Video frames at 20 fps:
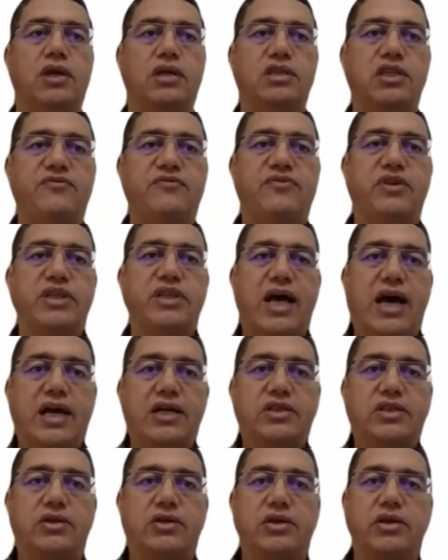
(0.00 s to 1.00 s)
different
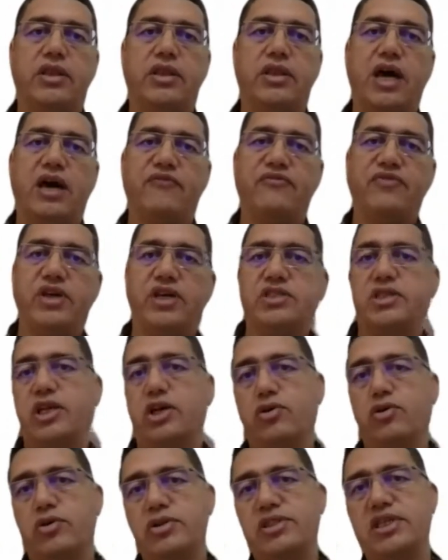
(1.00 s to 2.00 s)
actors in the aviation
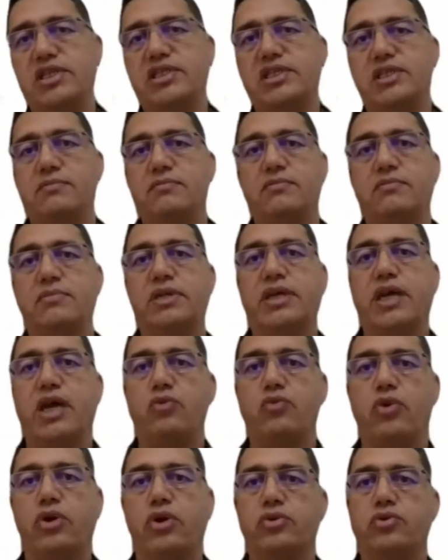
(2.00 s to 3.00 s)
ecosystem
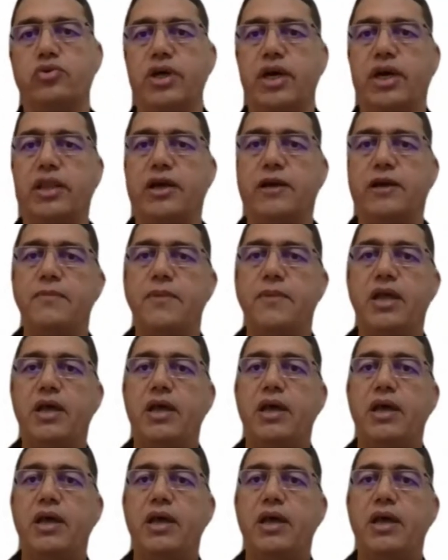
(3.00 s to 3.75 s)
can work together